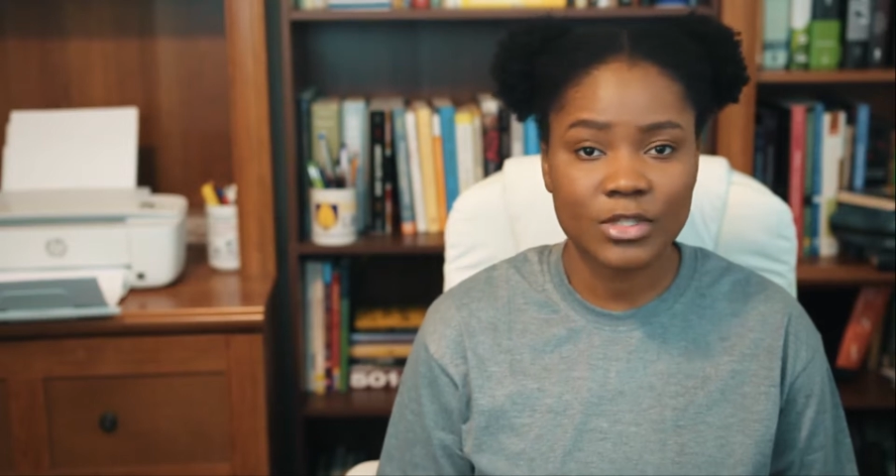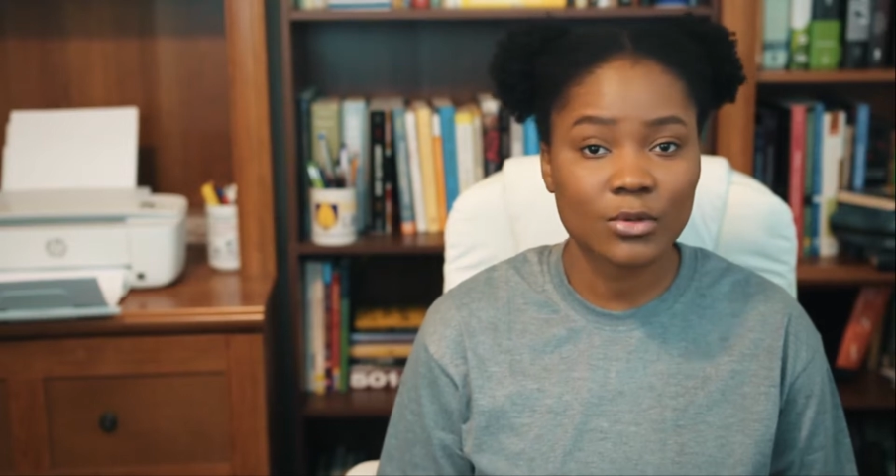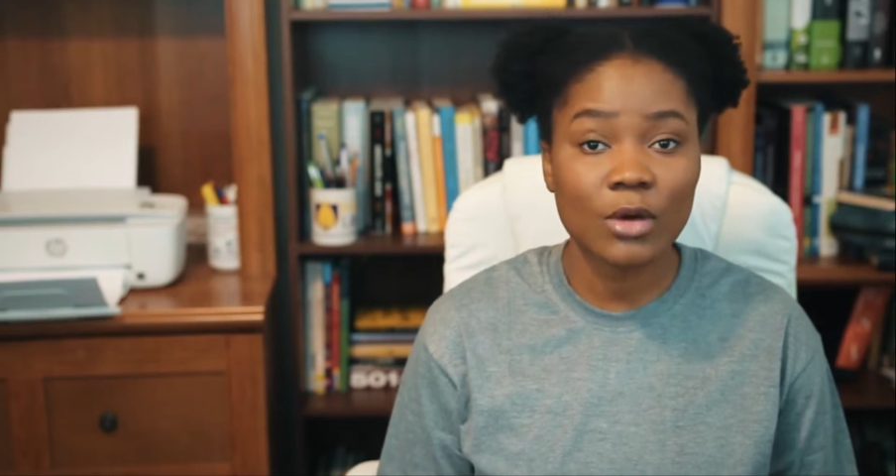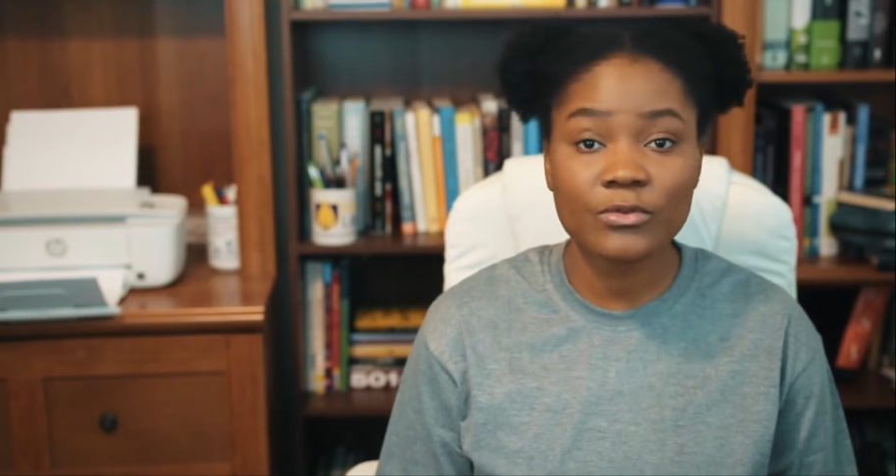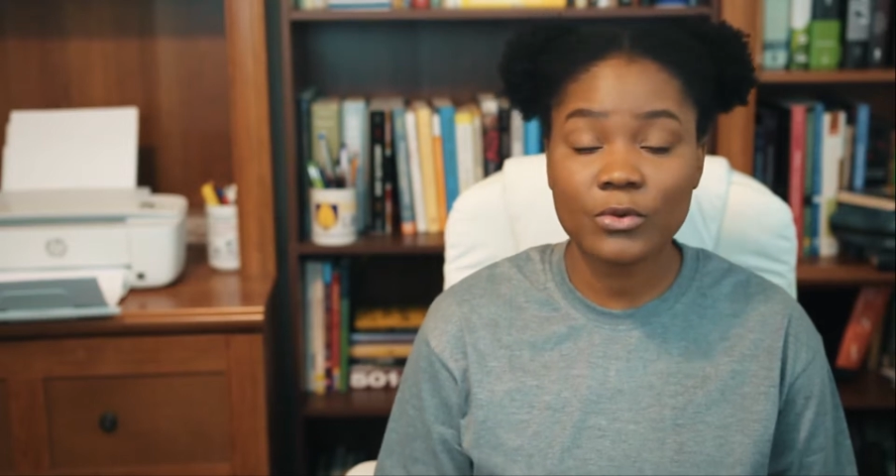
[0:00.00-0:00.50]

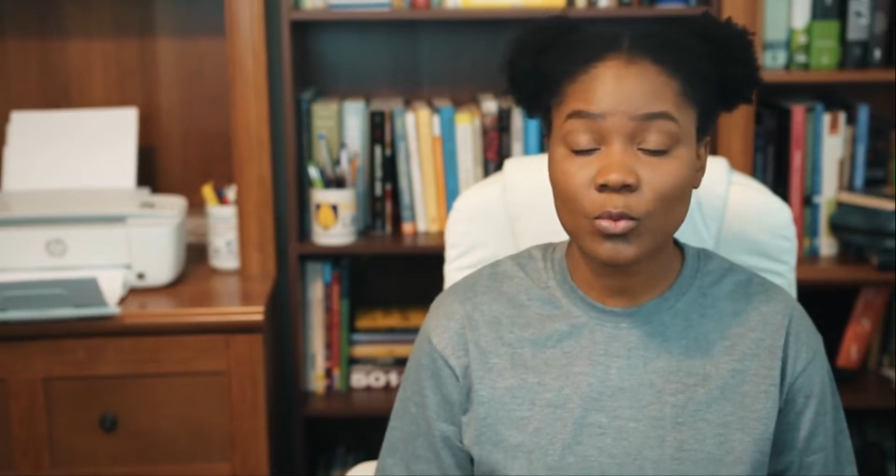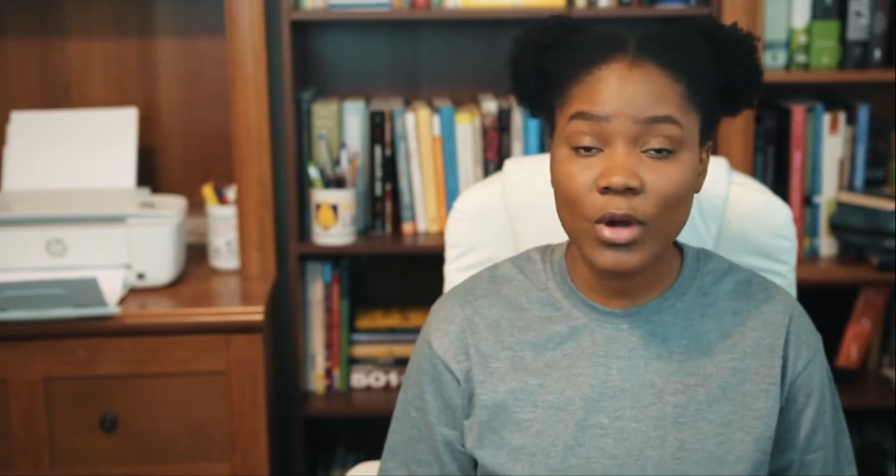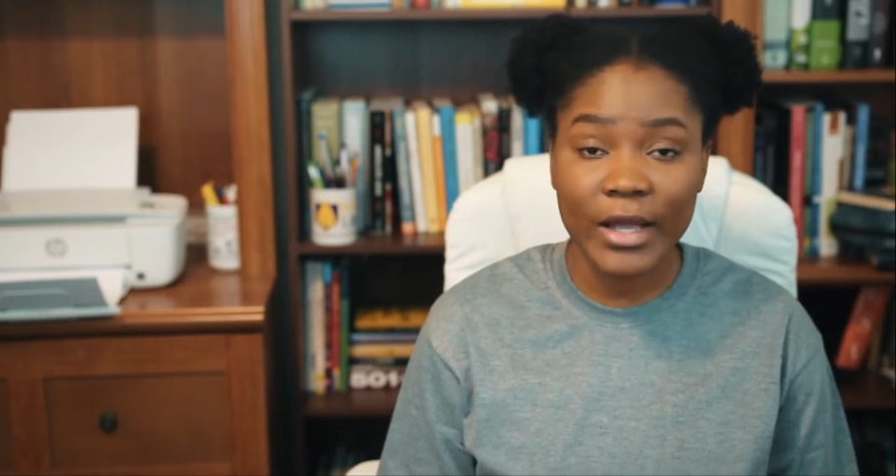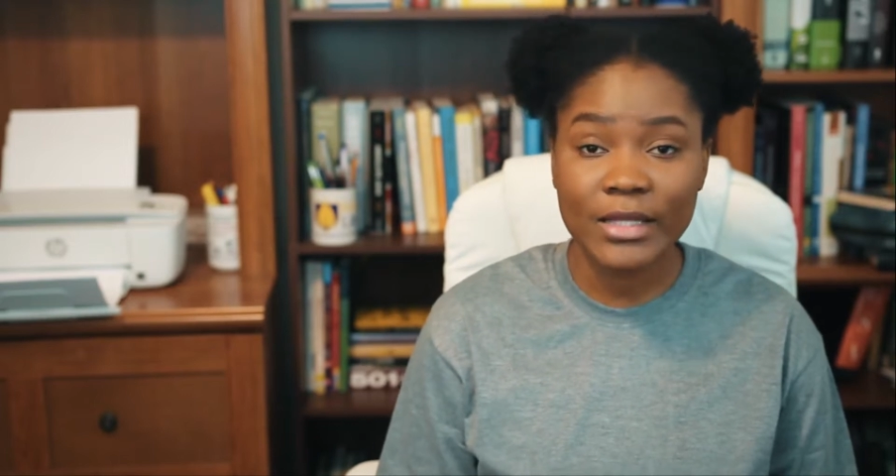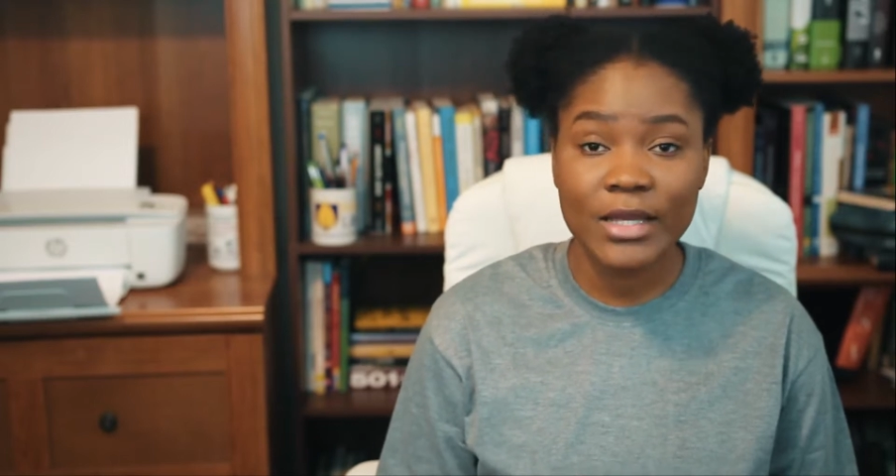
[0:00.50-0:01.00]
Well, for
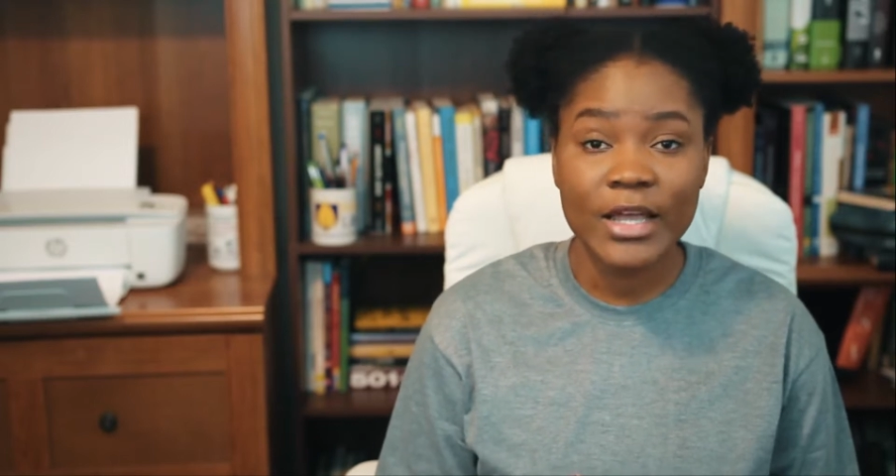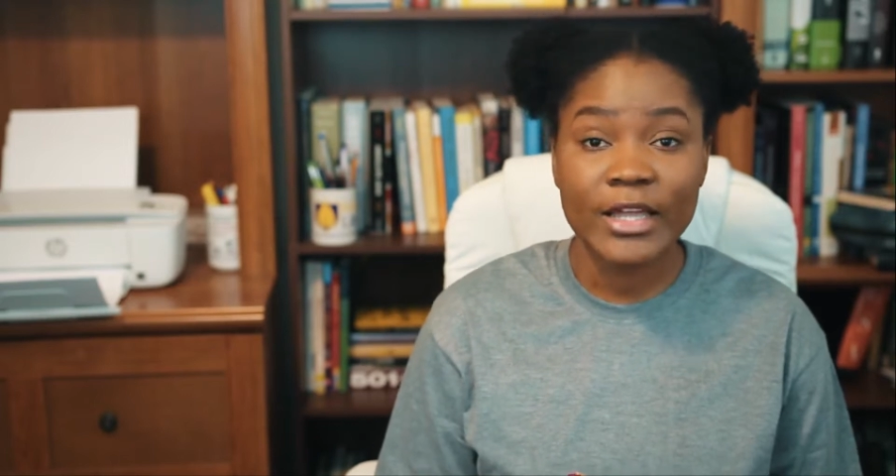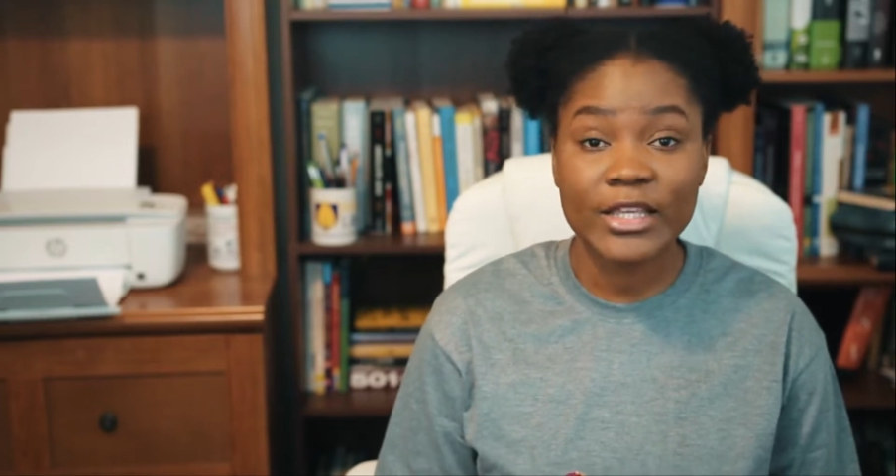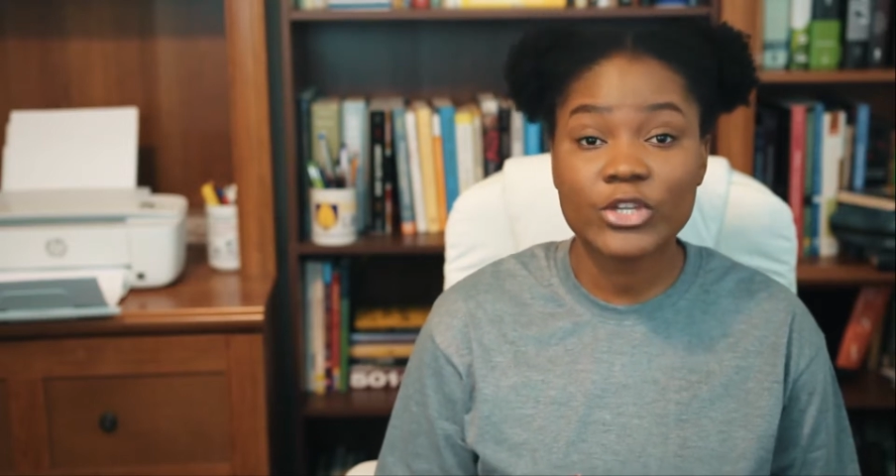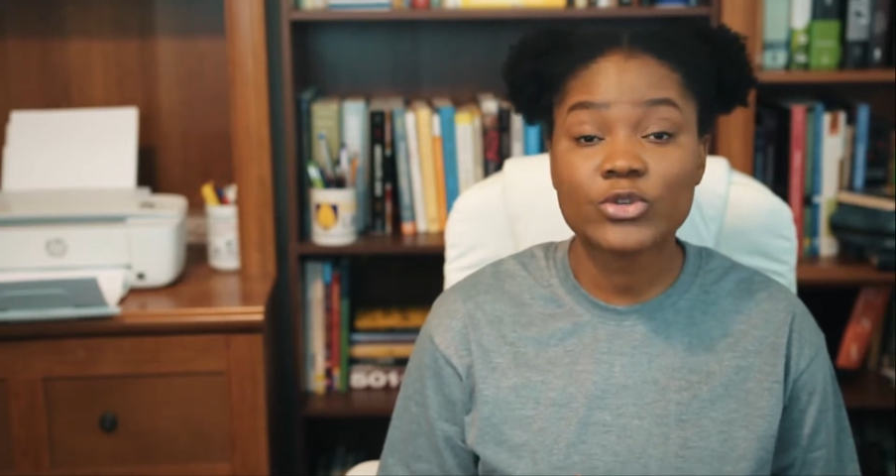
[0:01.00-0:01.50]
one,
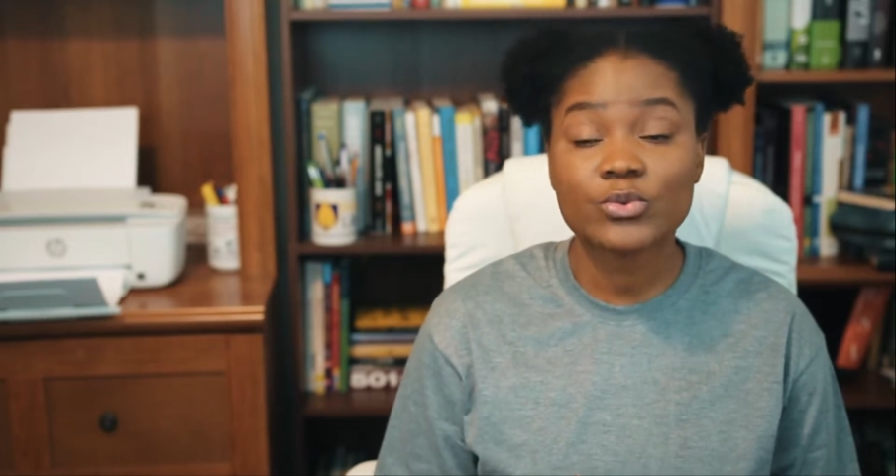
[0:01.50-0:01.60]
they could